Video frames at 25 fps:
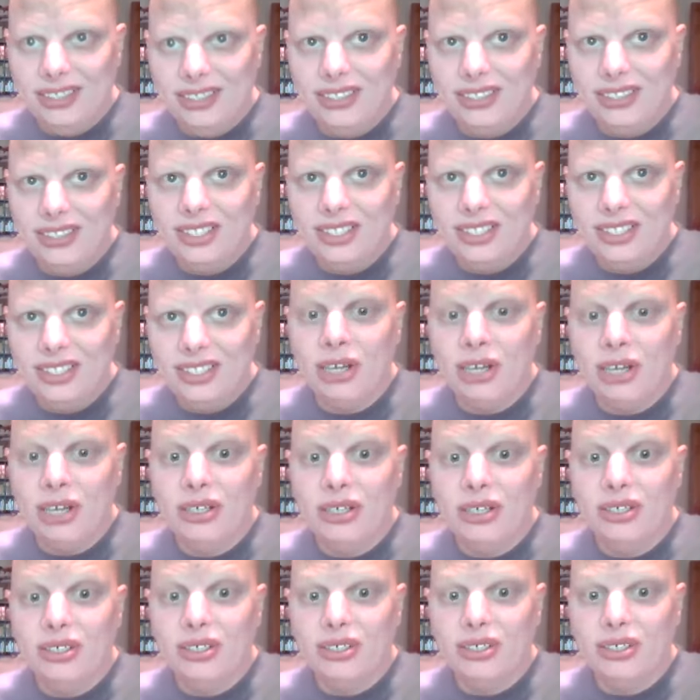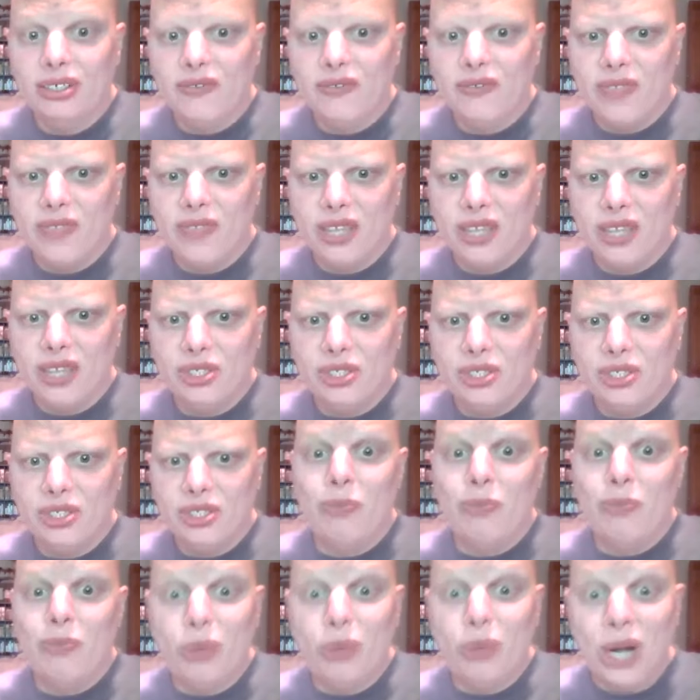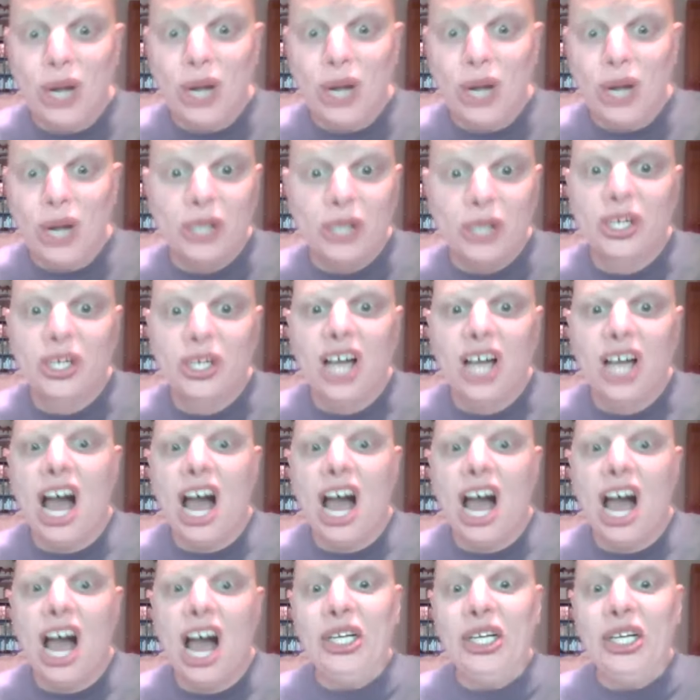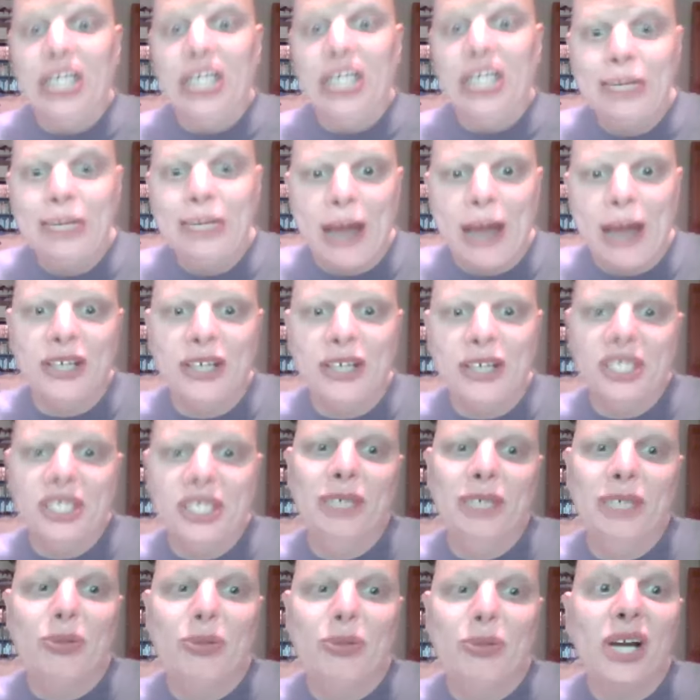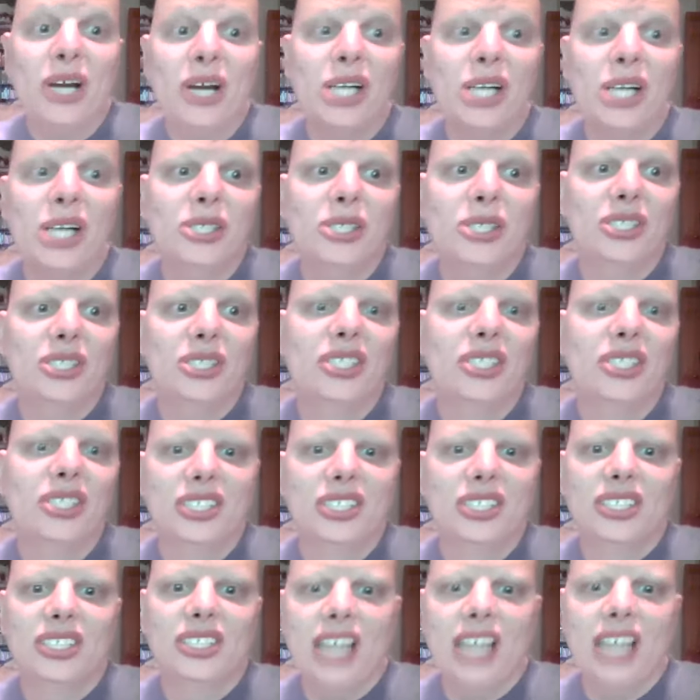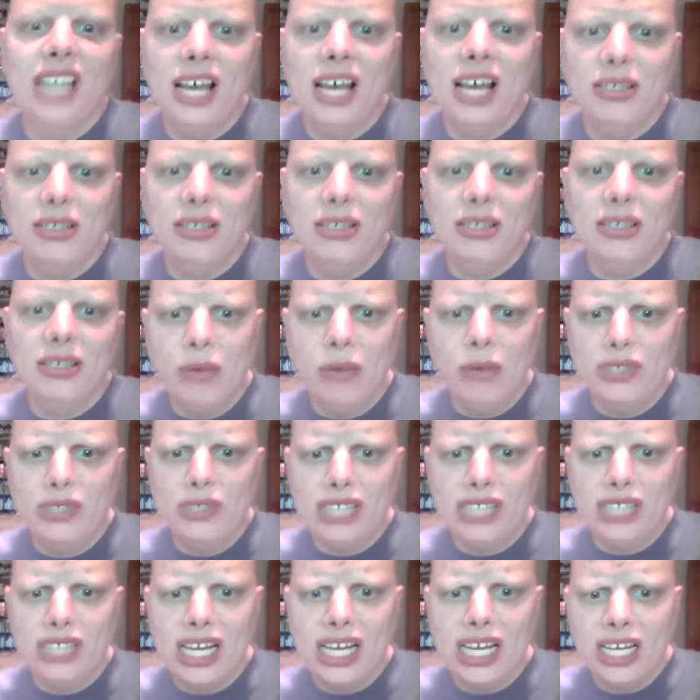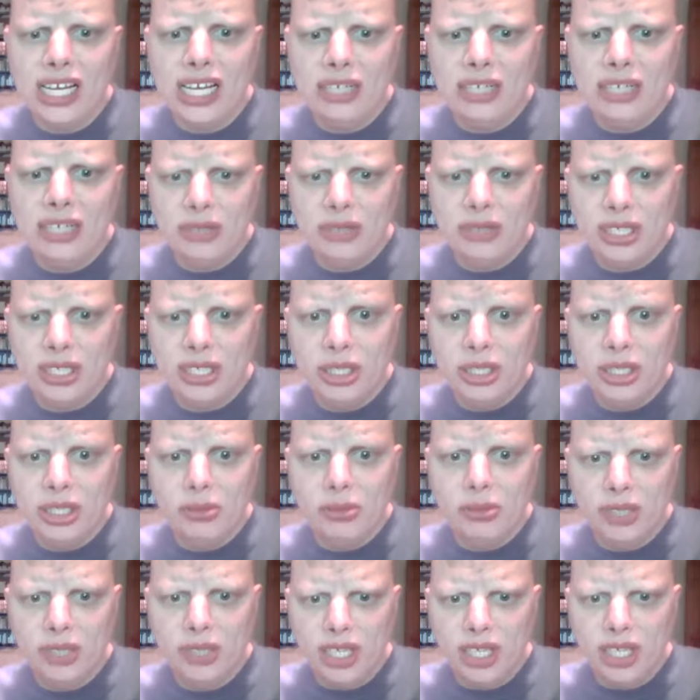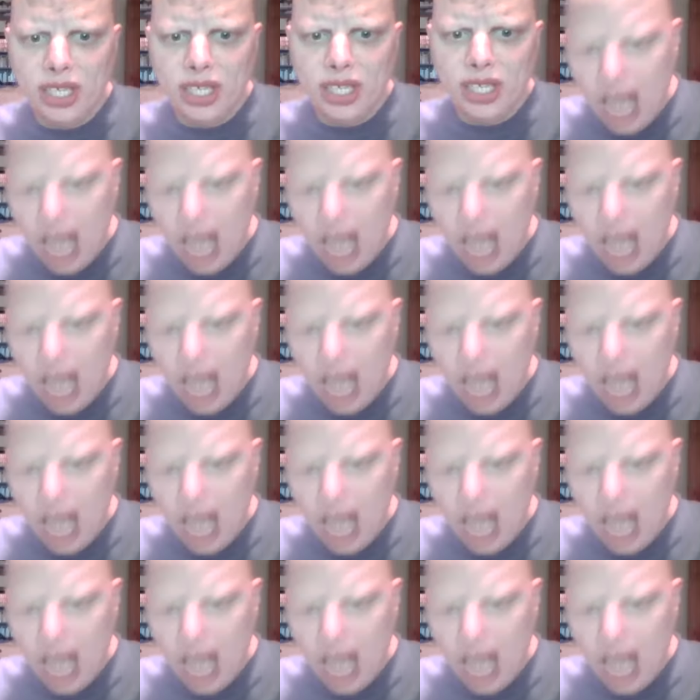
So. So, bro. I heard about you, bro. That that one guy, he's he